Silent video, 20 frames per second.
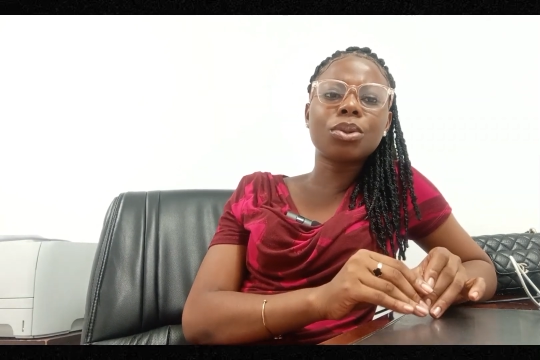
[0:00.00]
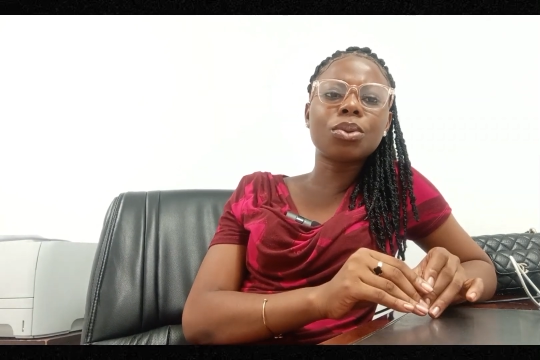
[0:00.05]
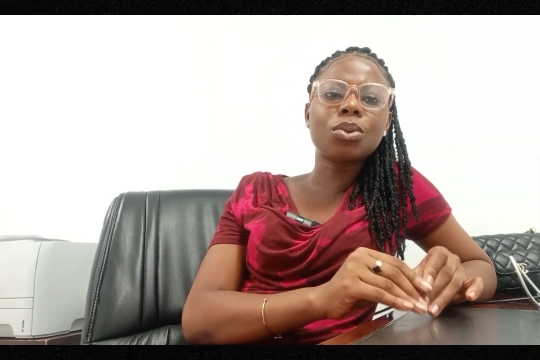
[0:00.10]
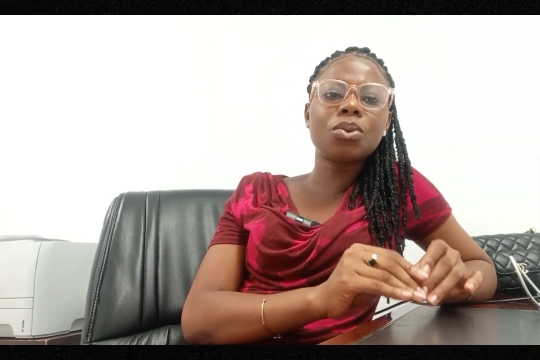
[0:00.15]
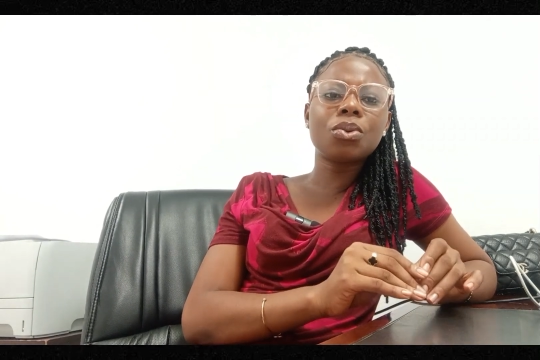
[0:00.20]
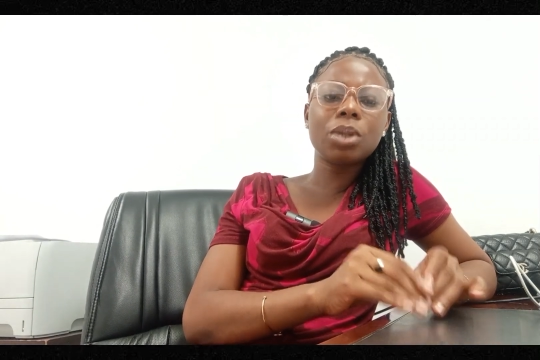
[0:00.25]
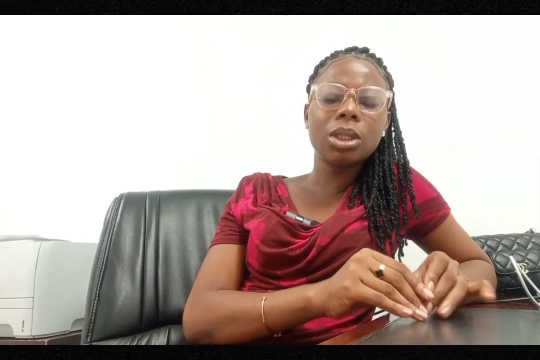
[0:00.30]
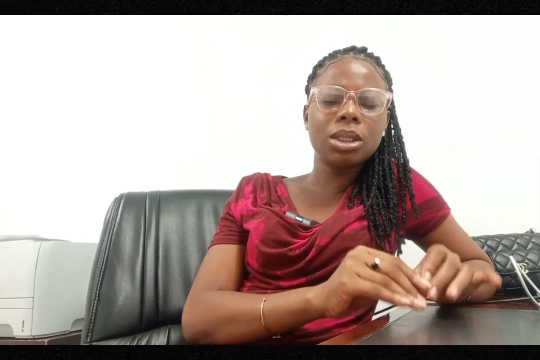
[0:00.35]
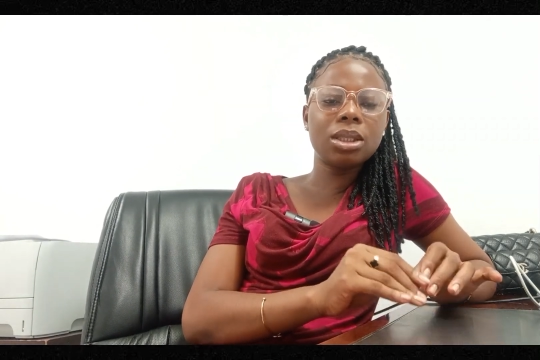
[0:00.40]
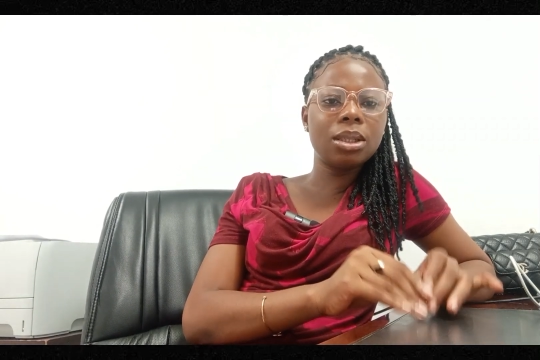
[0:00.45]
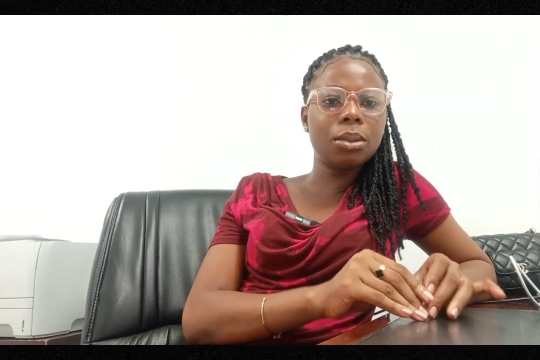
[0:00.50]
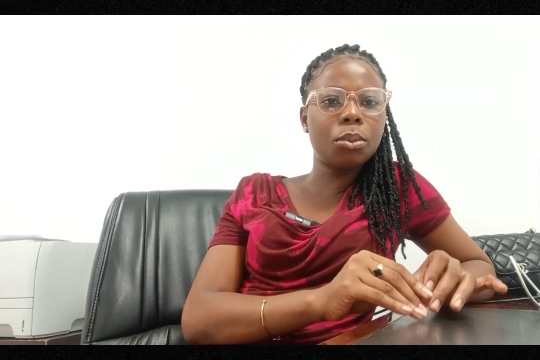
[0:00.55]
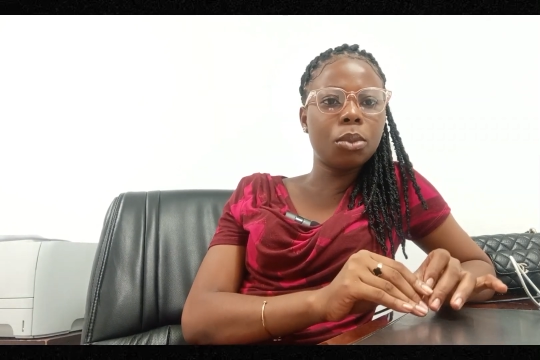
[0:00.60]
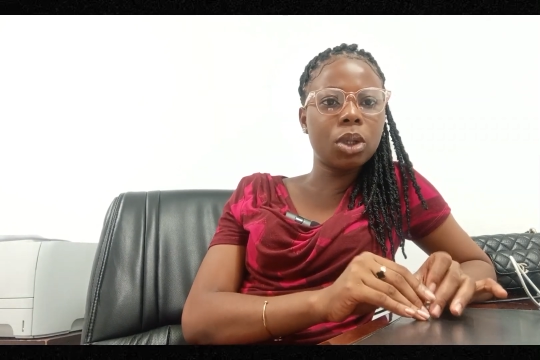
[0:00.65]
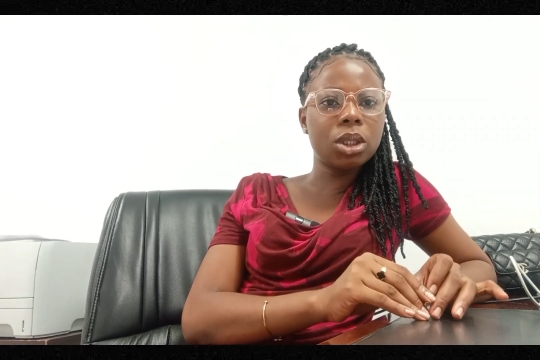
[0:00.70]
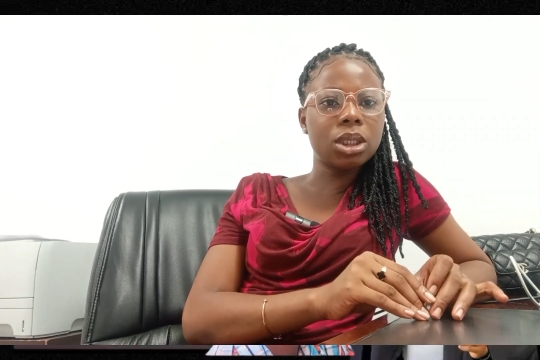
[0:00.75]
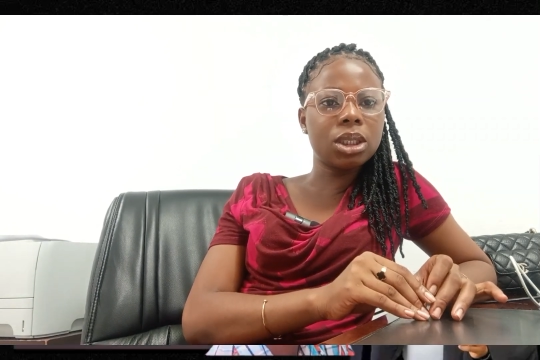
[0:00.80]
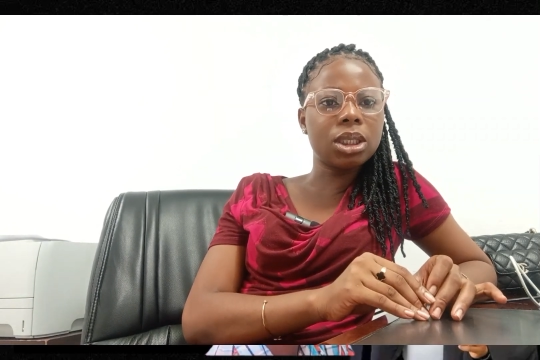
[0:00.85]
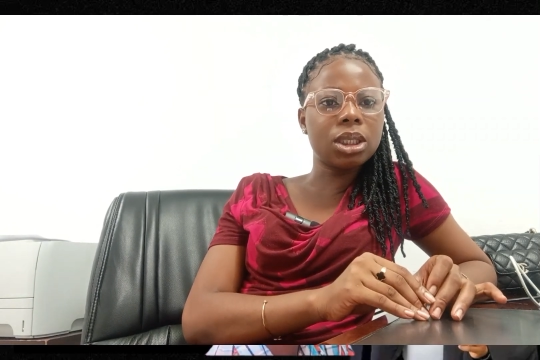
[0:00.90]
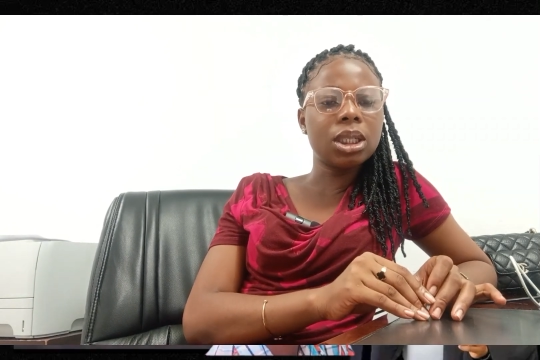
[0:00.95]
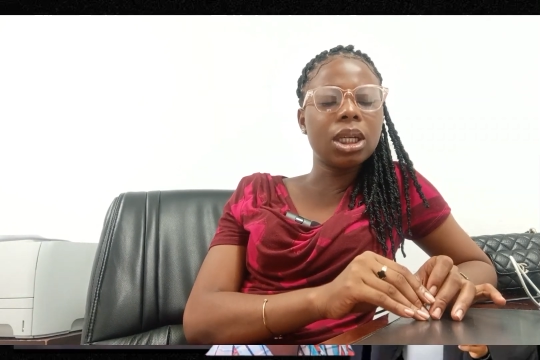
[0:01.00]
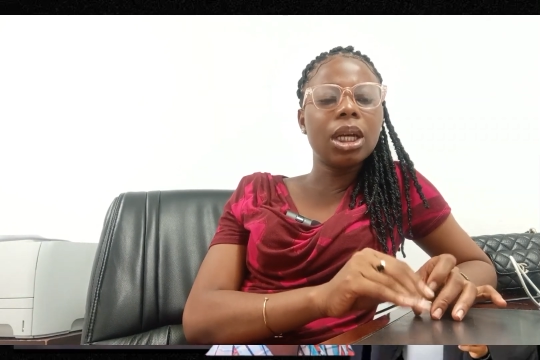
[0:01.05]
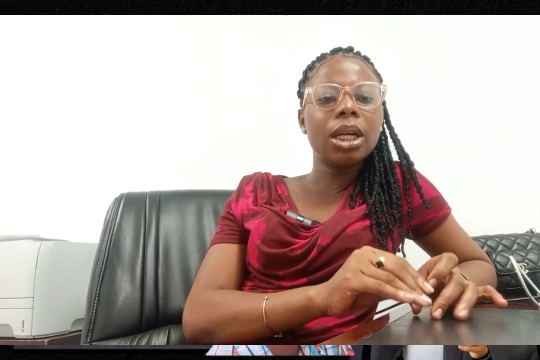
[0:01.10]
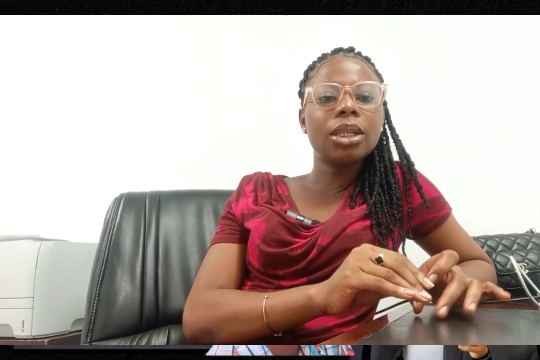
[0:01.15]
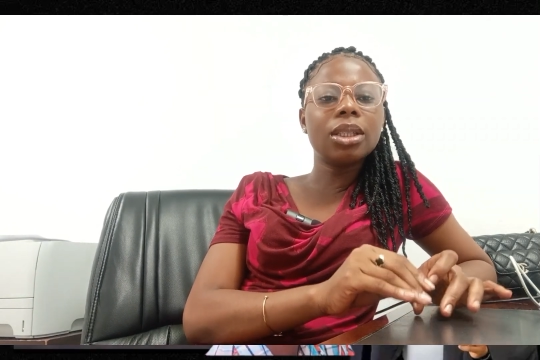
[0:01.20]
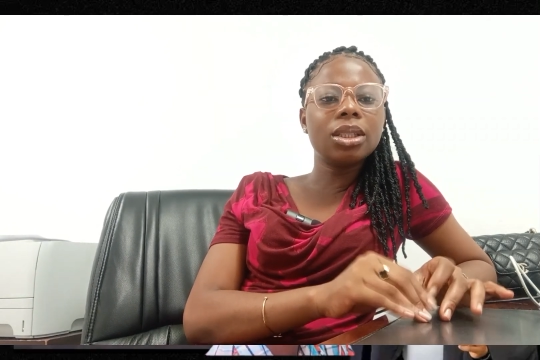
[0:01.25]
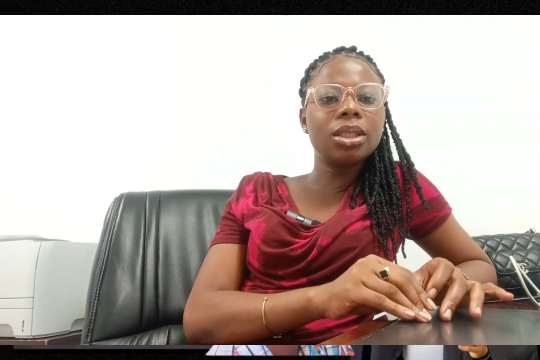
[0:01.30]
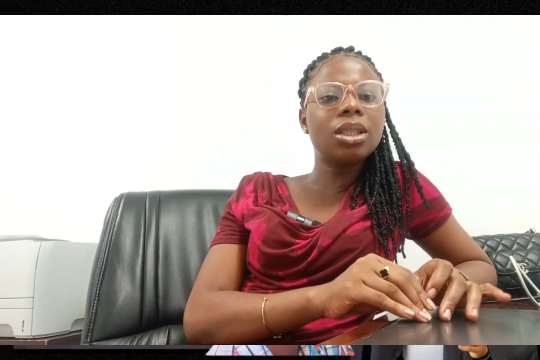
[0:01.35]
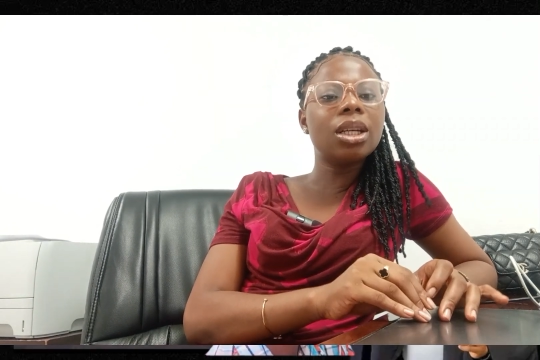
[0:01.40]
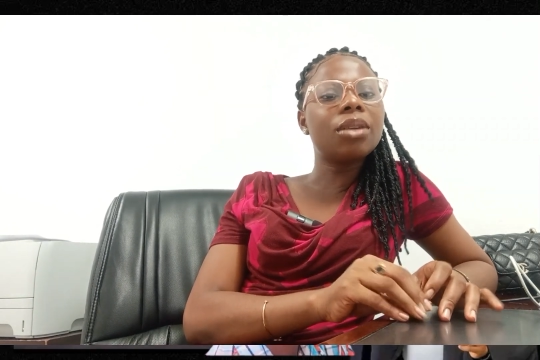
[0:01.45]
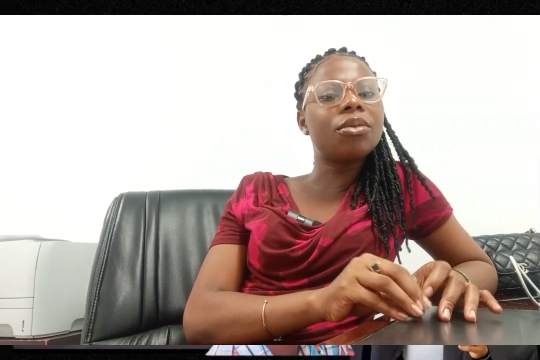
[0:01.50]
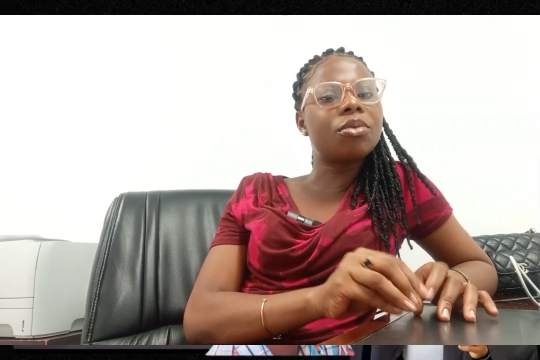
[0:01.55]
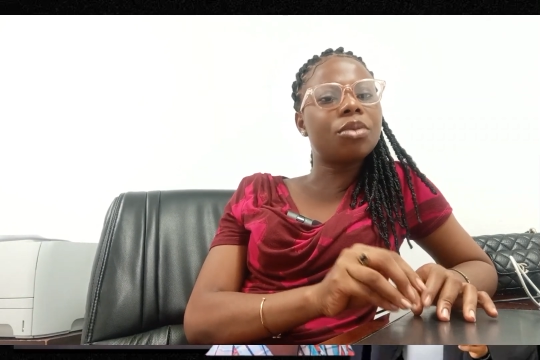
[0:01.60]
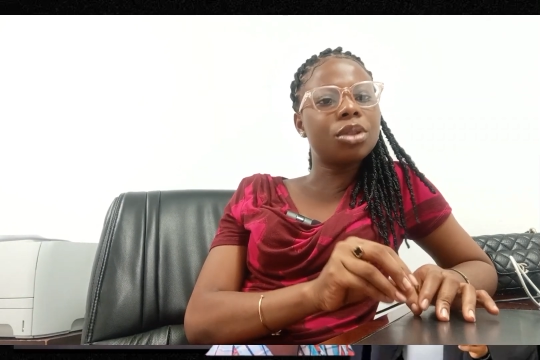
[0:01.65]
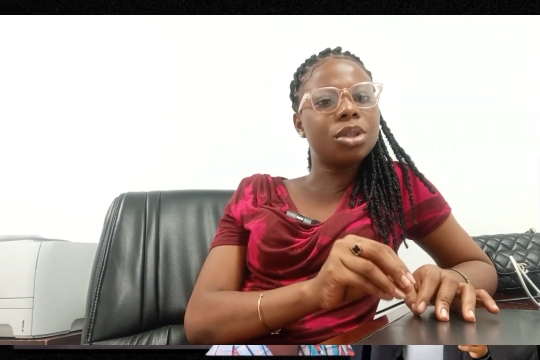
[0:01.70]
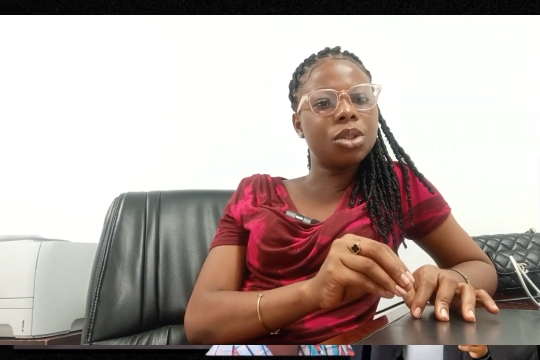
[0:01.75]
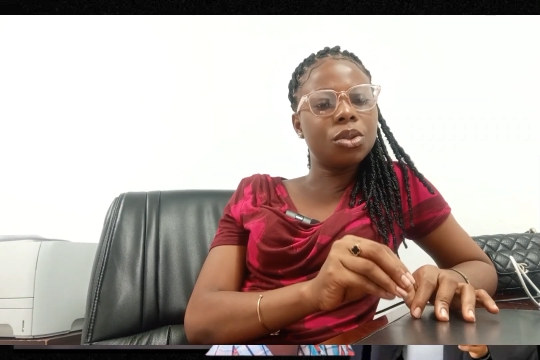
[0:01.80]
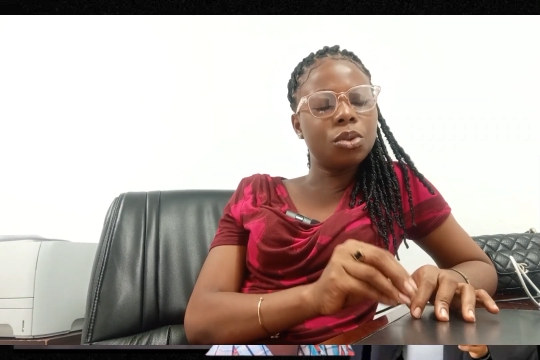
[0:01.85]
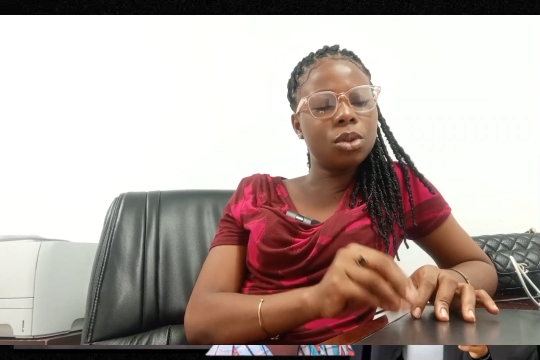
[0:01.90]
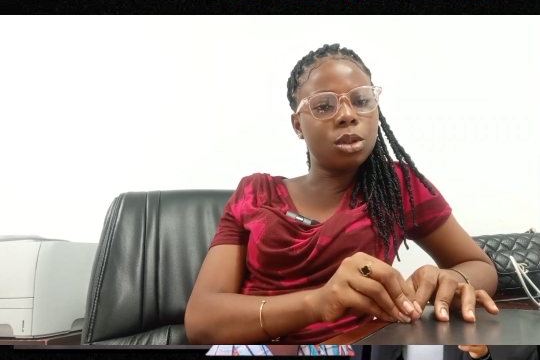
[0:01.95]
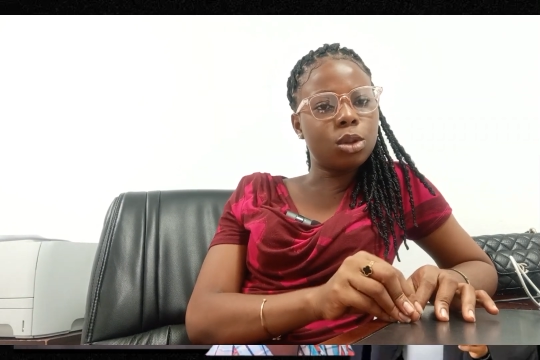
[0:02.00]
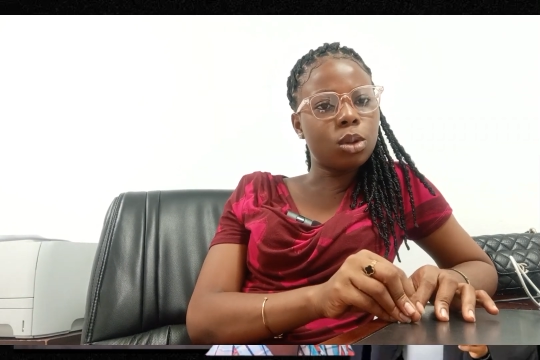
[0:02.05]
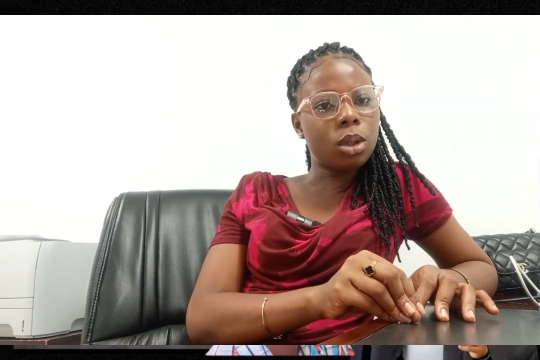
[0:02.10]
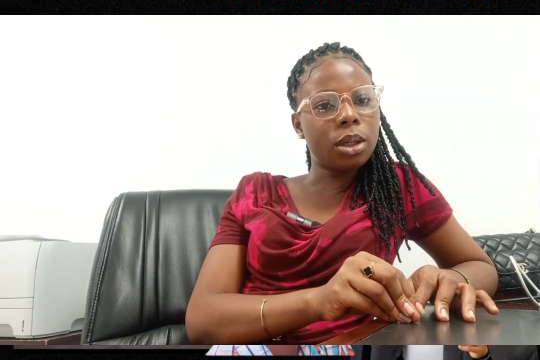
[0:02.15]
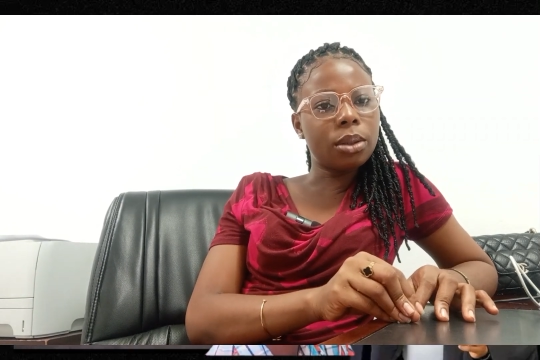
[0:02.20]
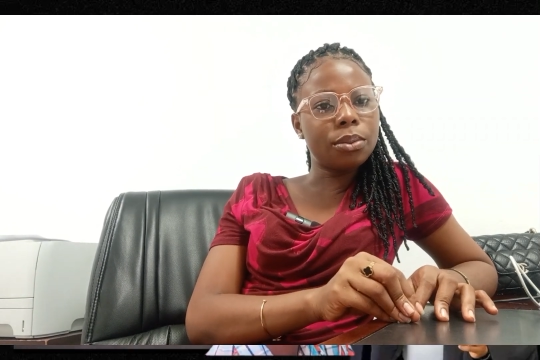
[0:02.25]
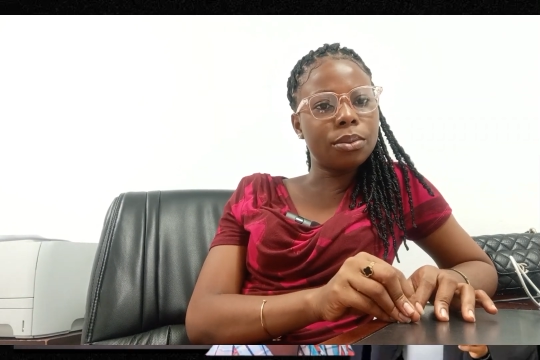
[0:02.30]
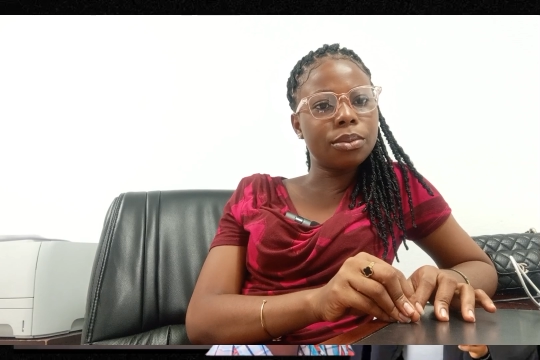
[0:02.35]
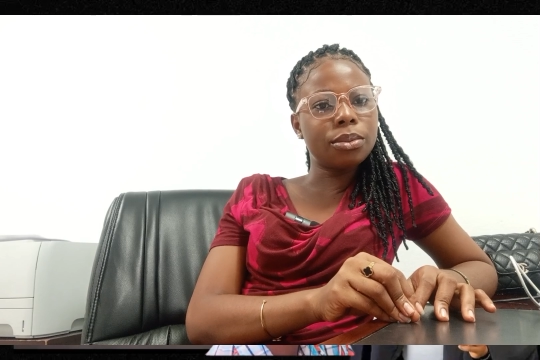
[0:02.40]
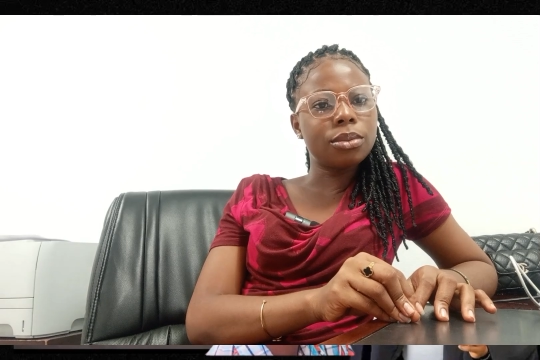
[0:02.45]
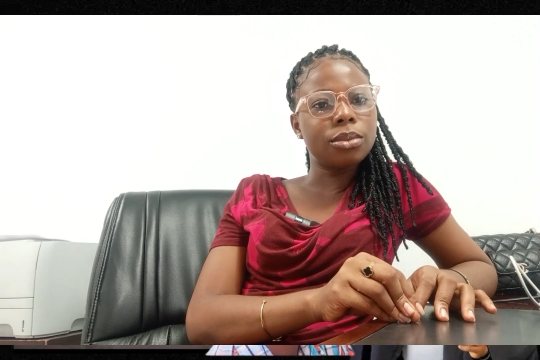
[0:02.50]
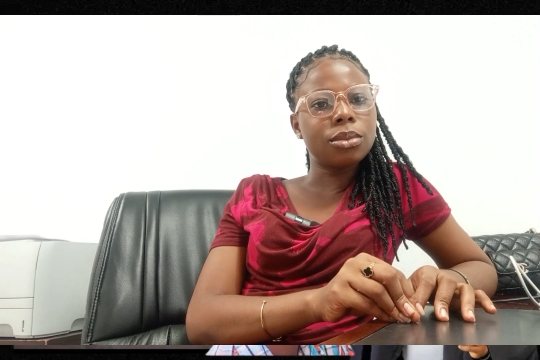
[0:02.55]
to raise the money needed for the ritual,